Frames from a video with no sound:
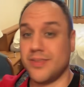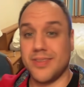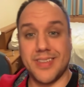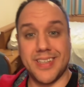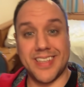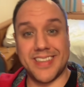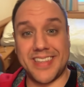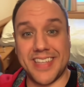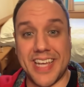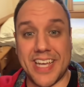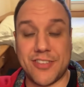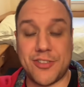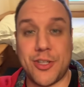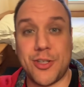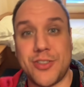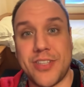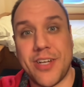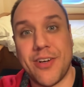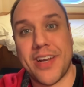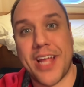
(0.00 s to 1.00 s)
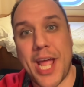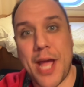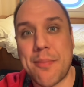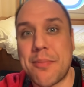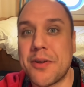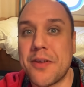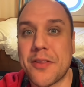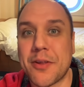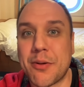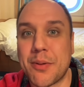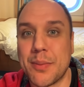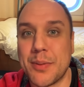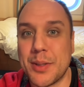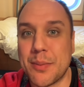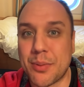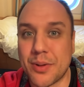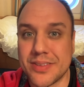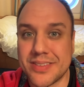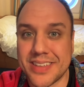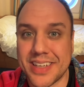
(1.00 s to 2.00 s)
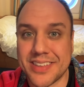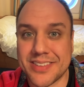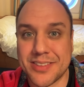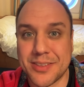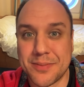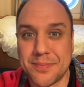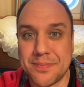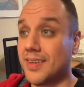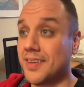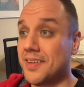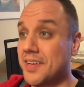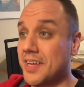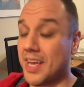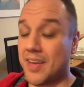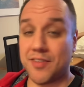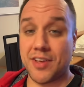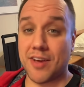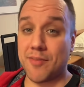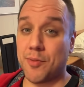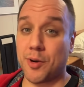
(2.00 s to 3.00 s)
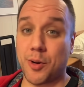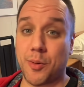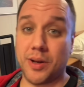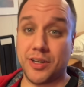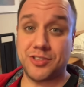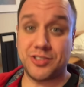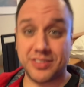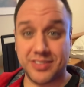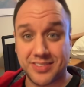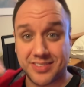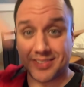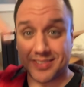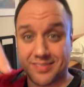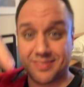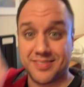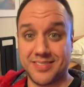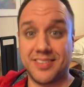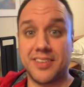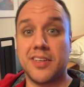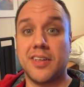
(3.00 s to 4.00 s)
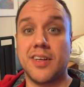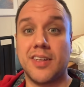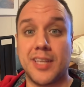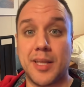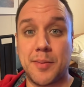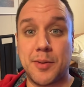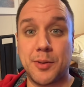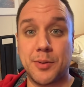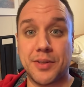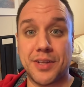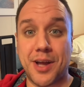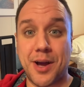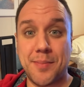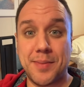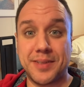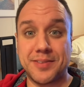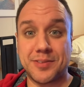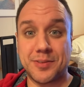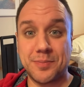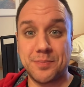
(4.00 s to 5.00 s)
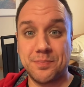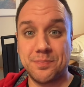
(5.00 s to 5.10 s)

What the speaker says: is the guest entertainer cabin on the Caribbean Princess. If you have more questions, let me know in the comments.